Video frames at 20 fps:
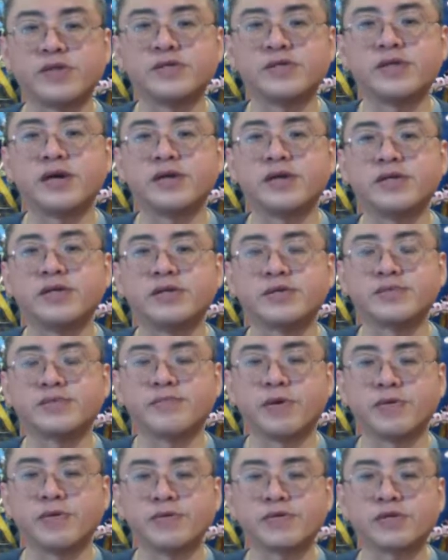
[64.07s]
that is
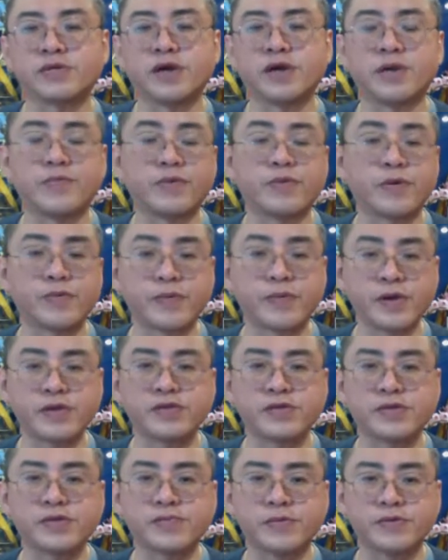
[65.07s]
most
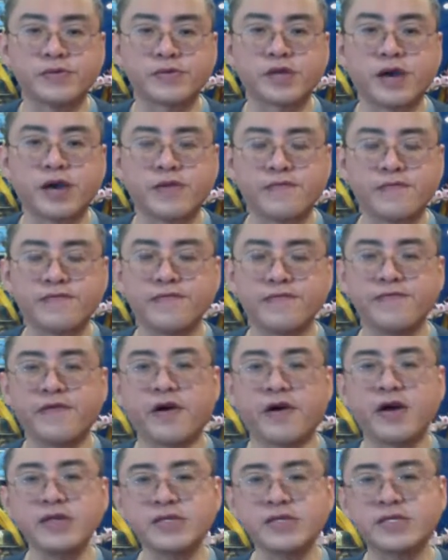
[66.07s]
appropriate and most helpful
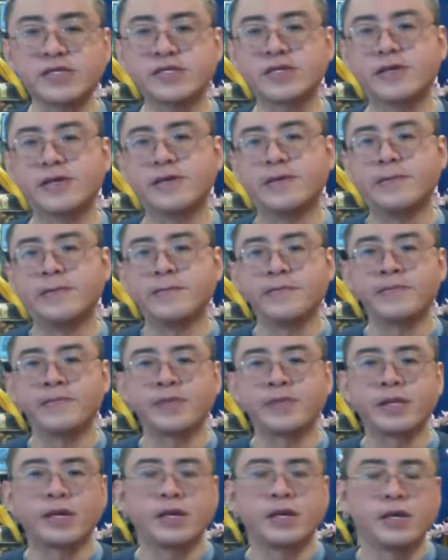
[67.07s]
for us.
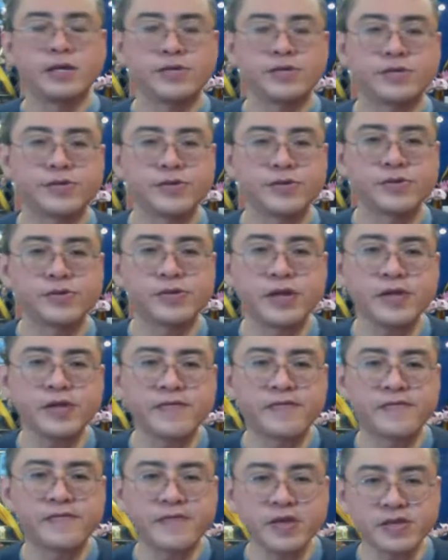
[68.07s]
So today, the
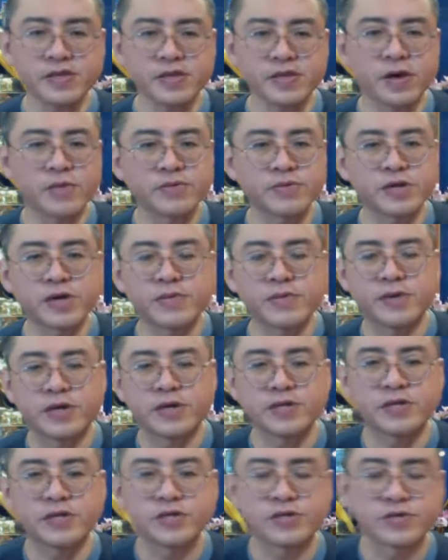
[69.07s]
first object of
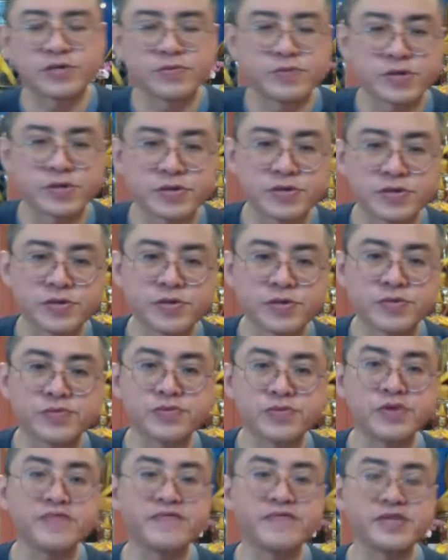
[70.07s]
meditation, we're going to
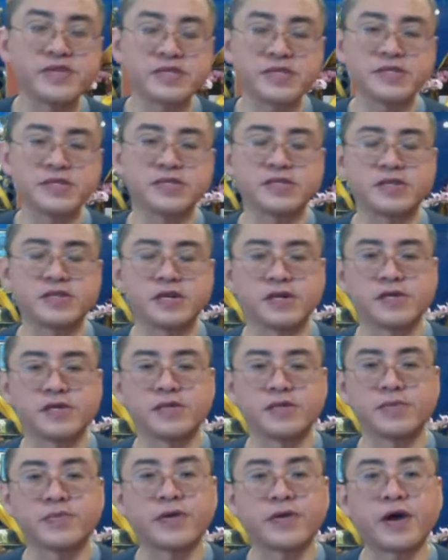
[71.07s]
revisit
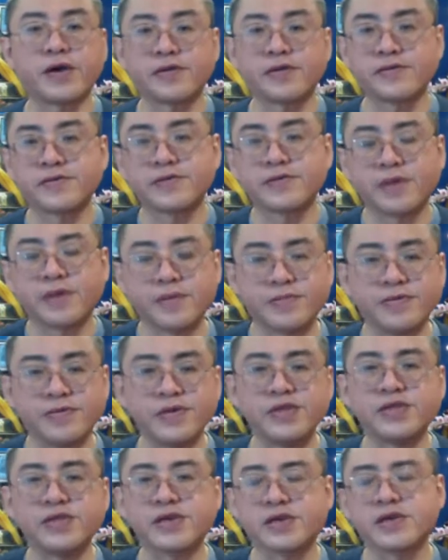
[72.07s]
the breath,
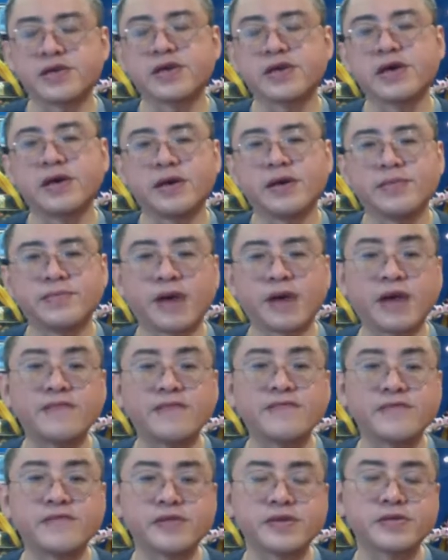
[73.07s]
breathing,
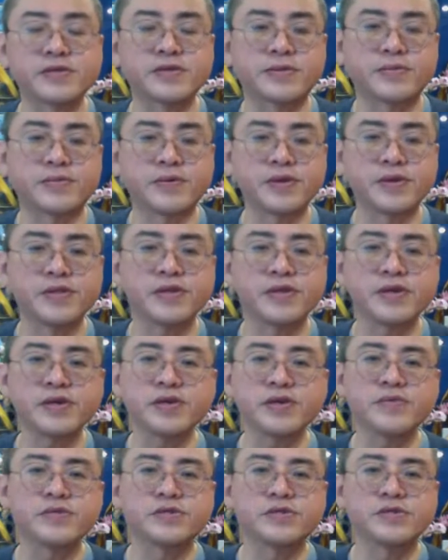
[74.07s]
mindfulness of breathing,
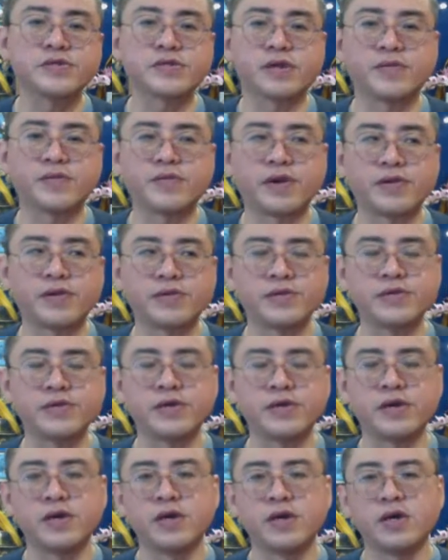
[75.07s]
which is a very
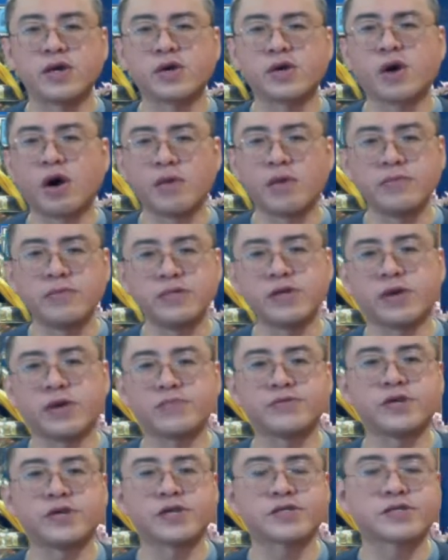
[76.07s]
common
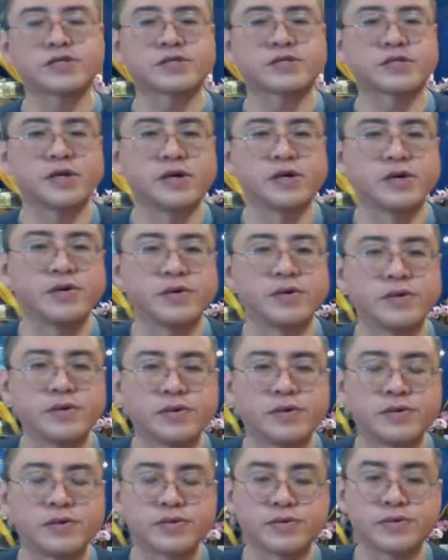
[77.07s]
object to
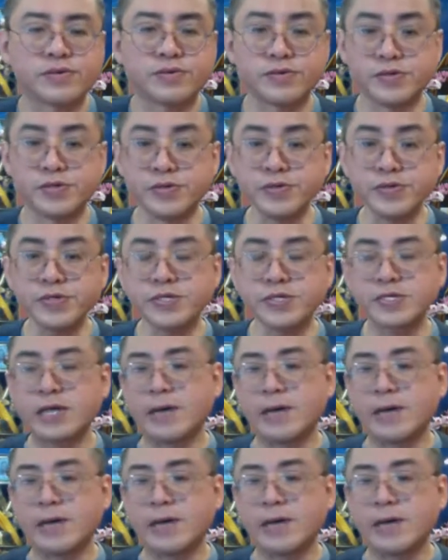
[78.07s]
use.